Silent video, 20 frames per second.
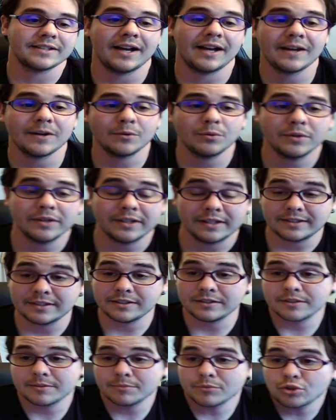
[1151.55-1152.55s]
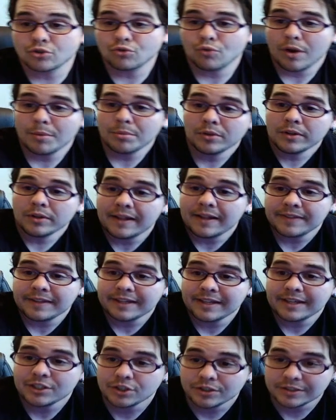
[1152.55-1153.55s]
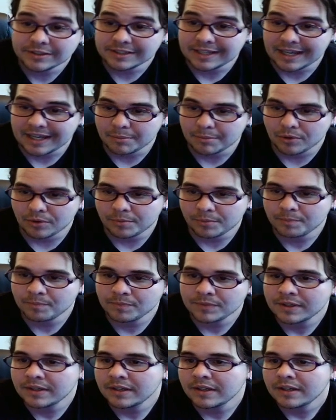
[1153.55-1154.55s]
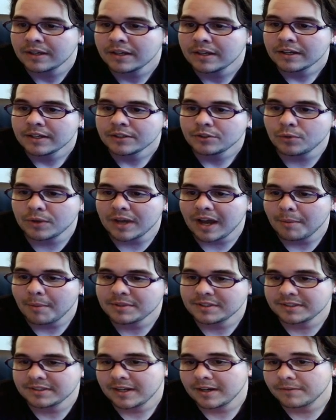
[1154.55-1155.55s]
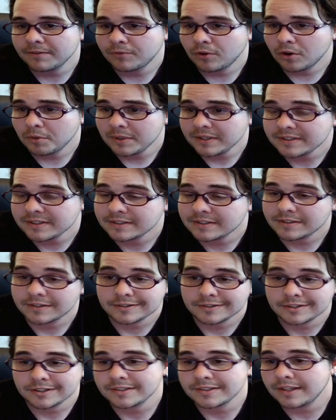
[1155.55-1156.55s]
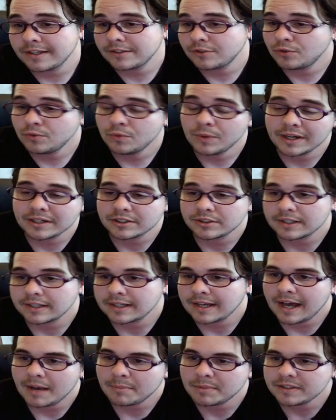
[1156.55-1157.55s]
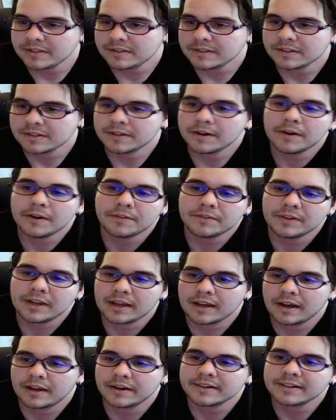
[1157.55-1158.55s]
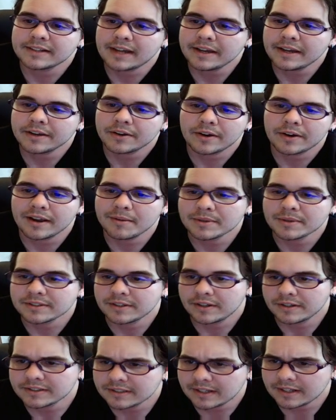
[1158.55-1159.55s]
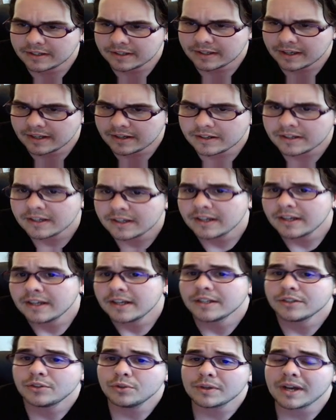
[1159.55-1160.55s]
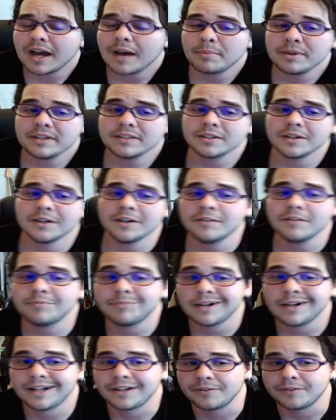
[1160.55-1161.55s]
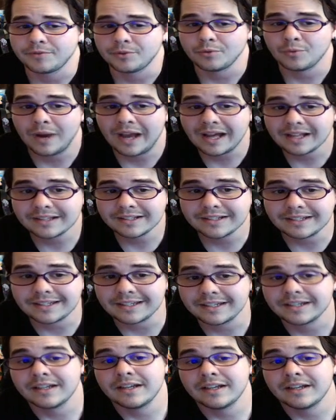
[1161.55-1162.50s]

I will get in some trouble at the kitchen table. 2 copies of Terraforming, since they're just 2 extra copies of Diagonic Diagram, as long as it's not negated. 2 copies of Pot of Duality.